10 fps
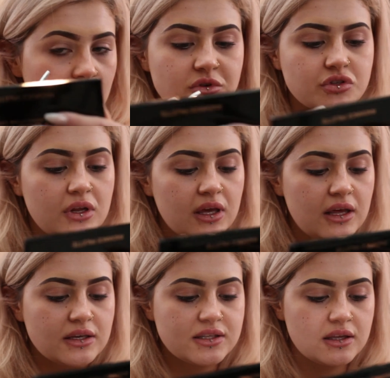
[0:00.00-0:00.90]
I'm just going to kind
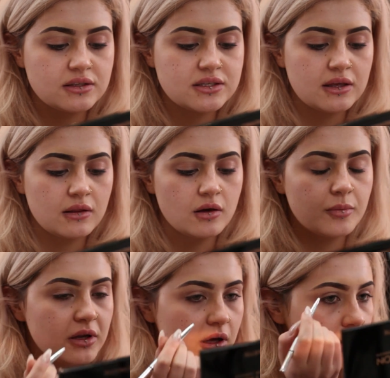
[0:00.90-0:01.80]
of extend the tail a little
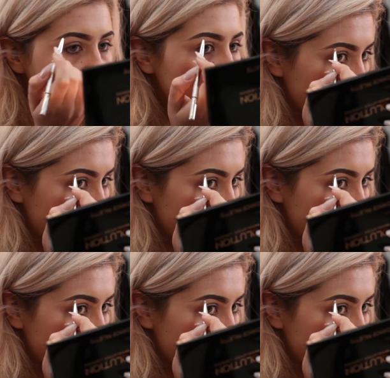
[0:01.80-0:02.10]
bit now.